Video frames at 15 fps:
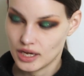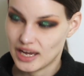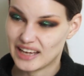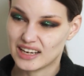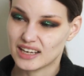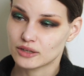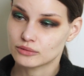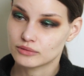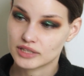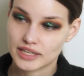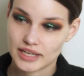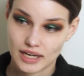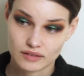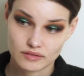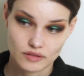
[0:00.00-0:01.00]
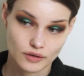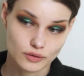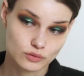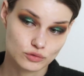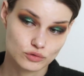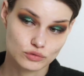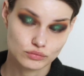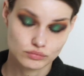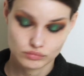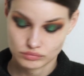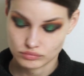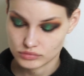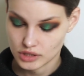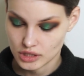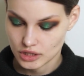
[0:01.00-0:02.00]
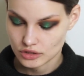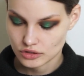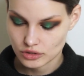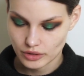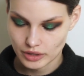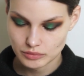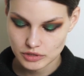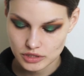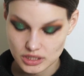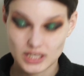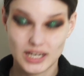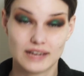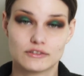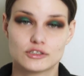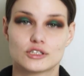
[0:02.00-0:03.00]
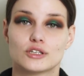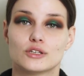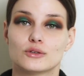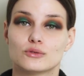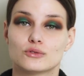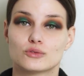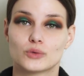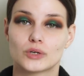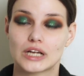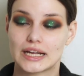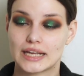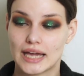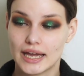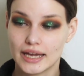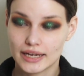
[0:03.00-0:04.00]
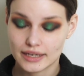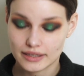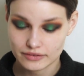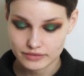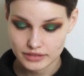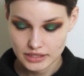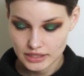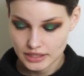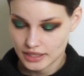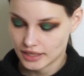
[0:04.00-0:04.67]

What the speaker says: And I don't really have those. So I'm just gonna have to use what I have.